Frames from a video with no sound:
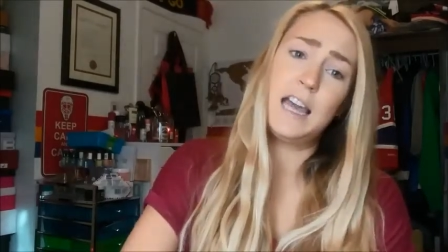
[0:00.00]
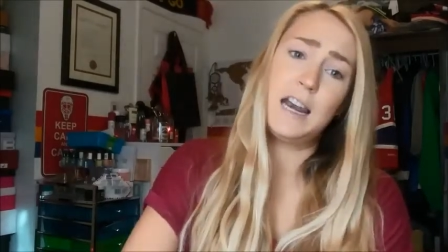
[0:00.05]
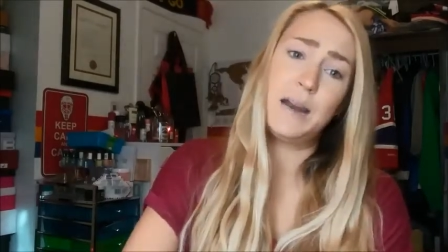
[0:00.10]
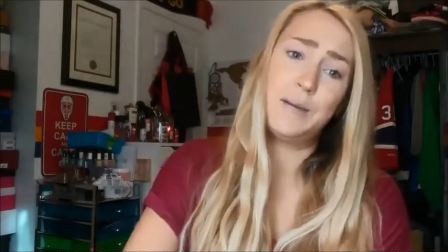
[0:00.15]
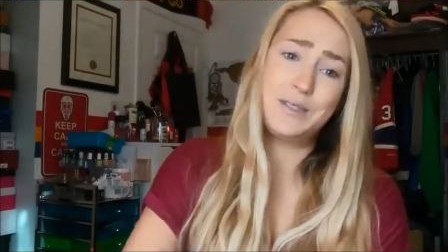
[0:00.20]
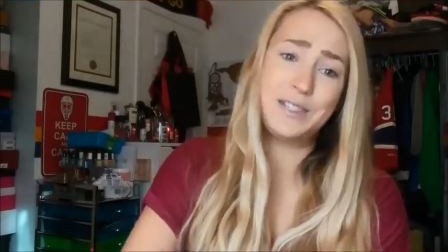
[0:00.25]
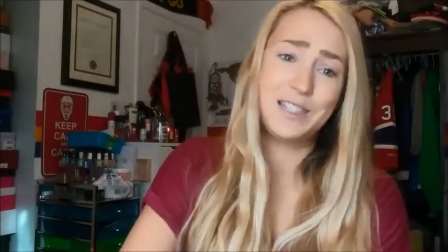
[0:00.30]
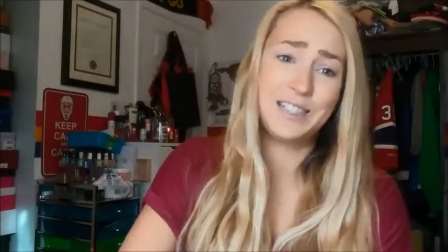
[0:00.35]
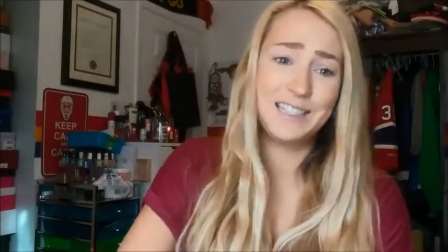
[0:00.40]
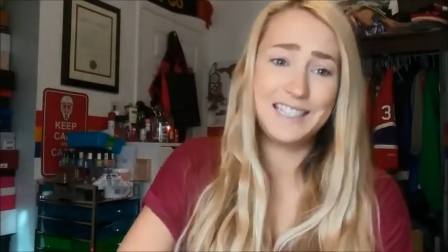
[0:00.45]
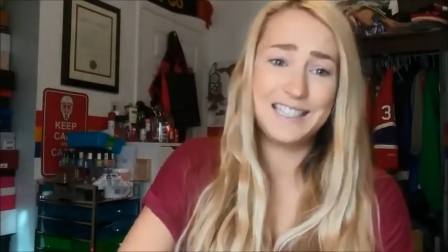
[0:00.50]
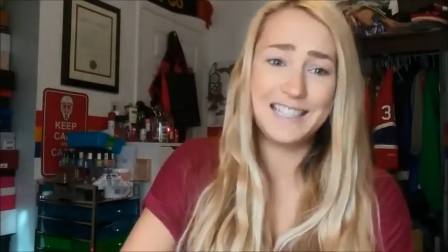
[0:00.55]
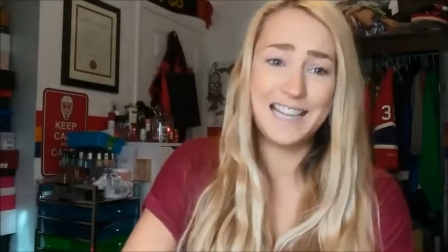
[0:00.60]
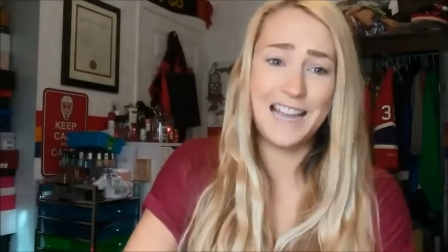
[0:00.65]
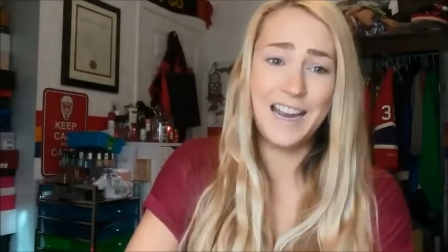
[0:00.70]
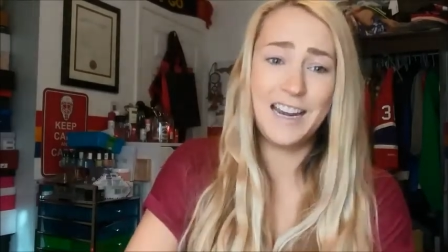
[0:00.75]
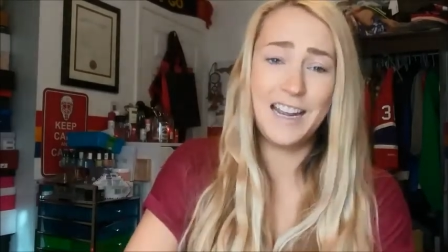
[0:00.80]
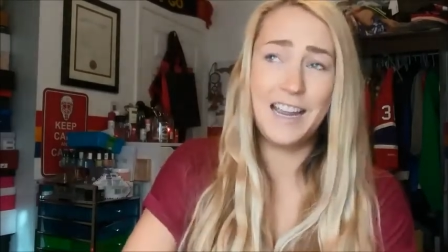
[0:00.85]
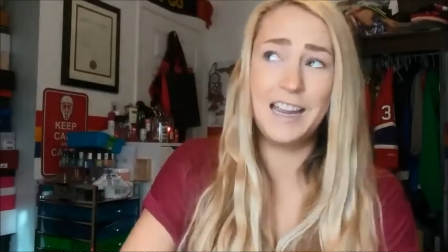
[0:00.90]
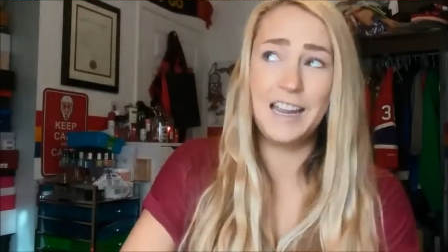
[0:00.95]
and I'm still
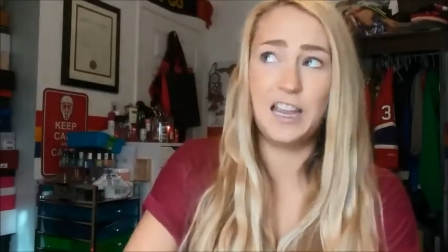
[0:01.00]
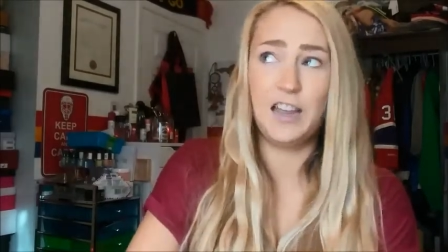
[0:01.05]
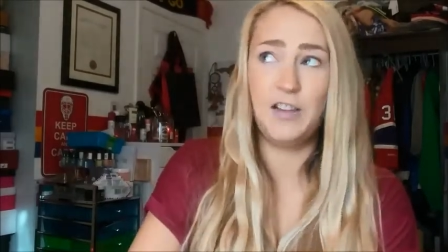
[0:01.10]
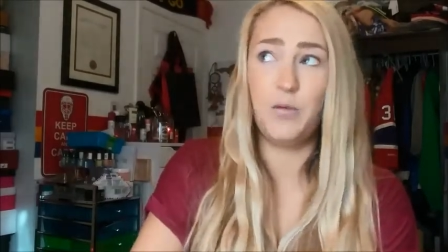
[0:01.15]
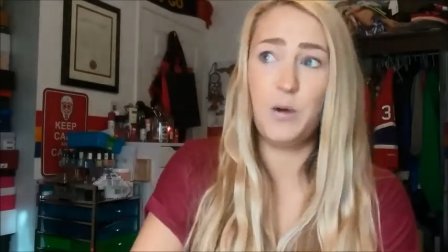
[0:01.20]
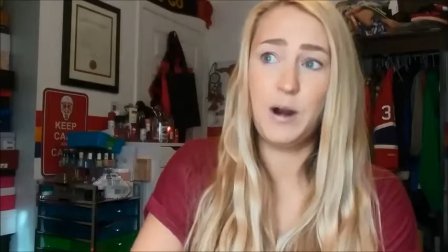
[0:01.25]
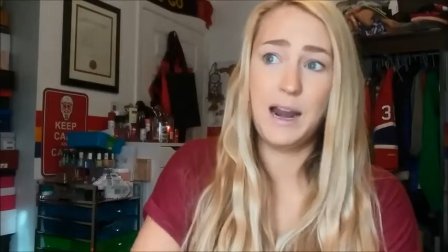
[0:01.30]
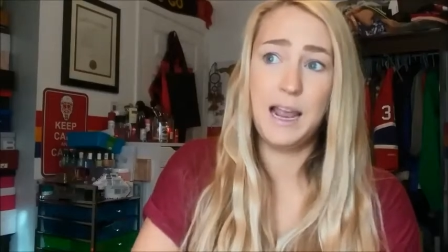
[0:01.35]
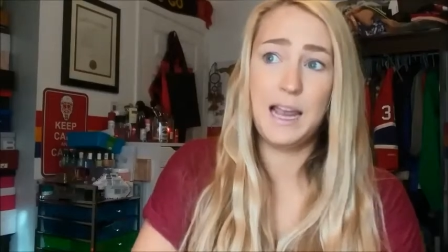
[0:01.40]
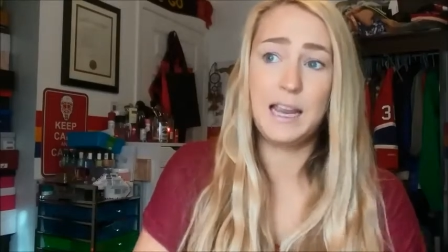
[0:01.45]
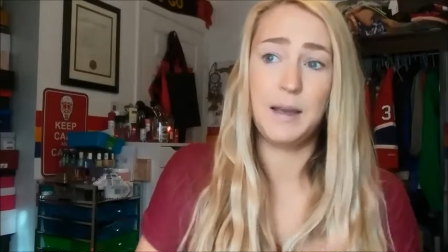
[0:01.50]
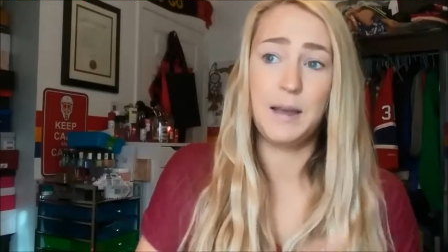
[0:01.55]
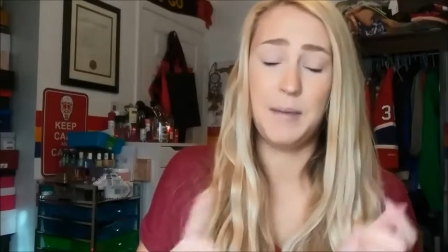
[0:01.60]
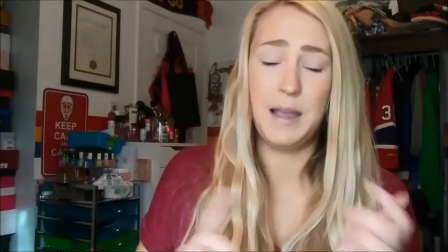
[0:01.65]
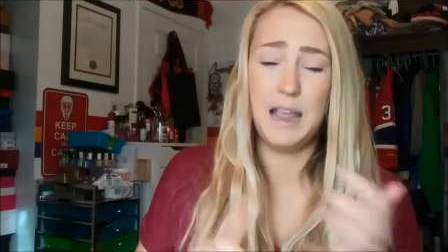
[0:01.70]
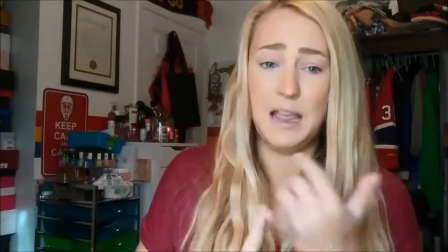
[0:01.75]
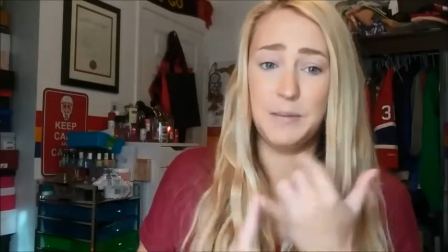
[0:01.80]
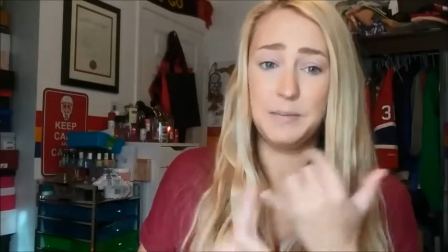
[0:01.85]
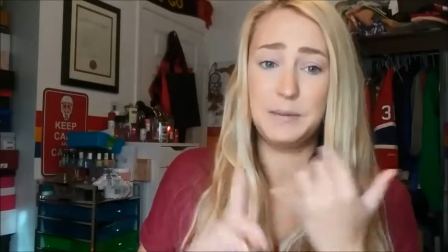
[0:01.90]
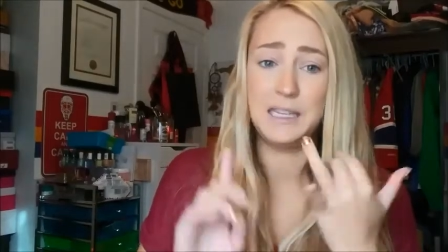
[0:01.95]
deciding if when I get
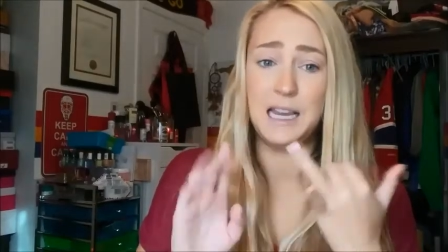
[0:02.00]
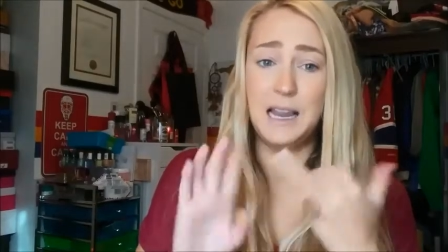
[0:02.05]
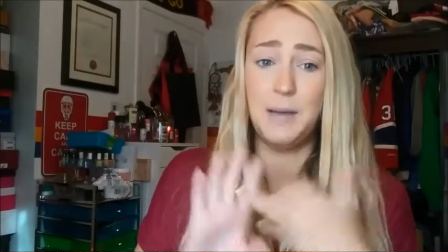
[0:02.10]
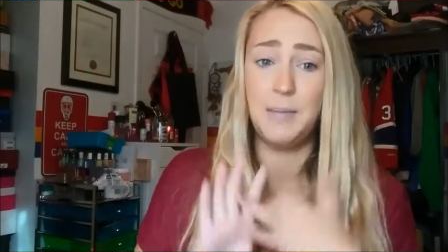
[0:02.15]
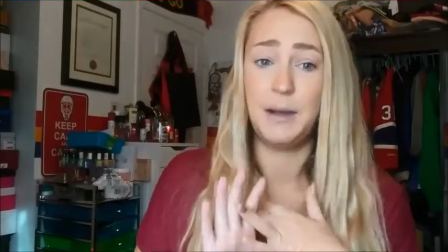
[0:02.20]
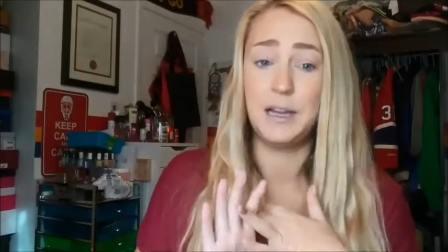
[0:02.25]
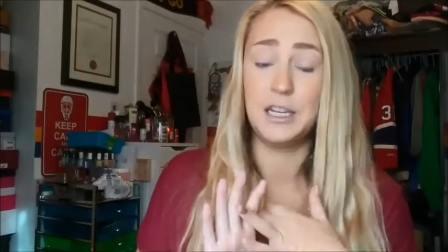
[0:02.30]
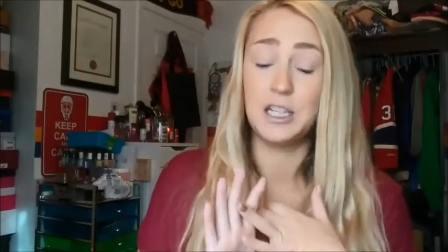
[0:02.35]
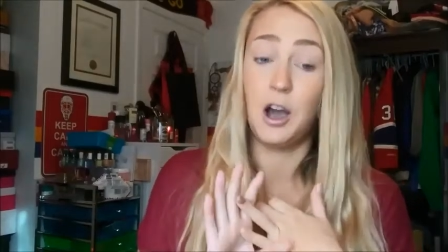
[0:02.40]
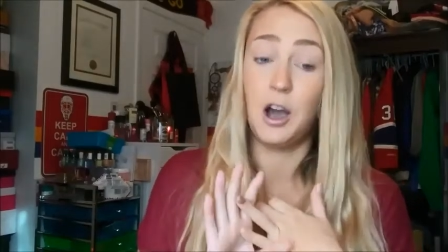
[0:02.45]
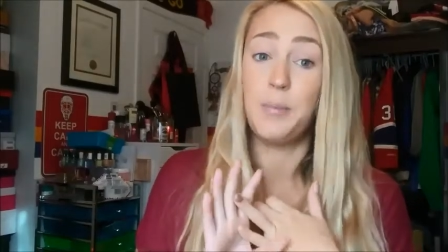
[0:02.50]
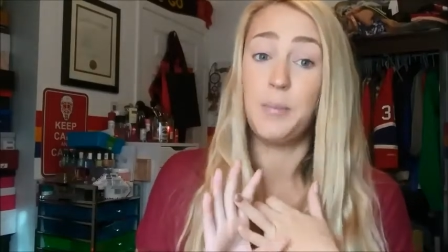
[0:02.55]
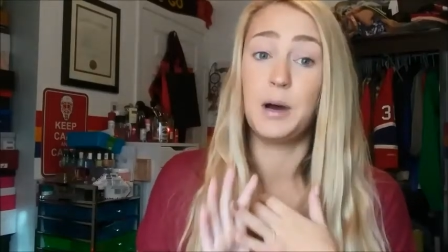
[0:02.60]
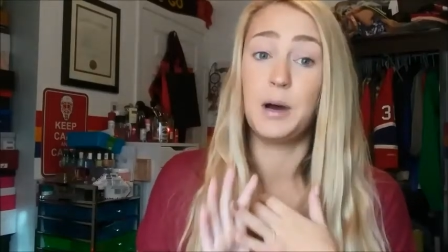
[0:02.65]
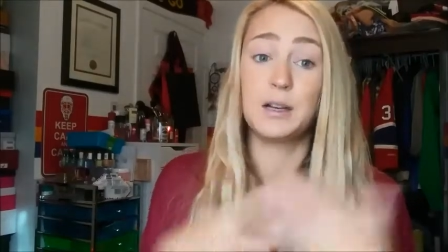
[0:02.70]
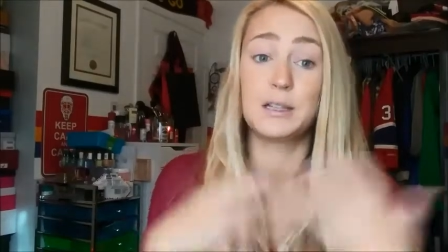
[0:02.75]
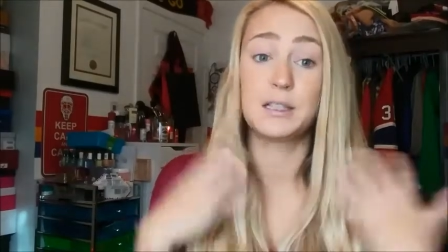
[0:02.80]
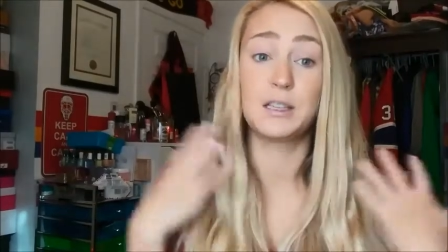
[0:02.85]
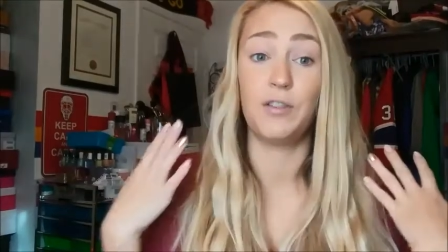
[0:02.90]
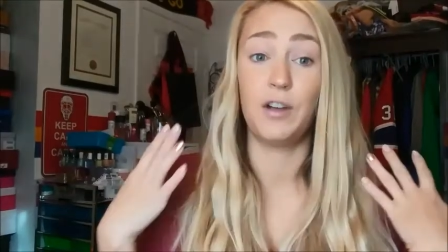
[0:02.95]
my Ipsy and my top box,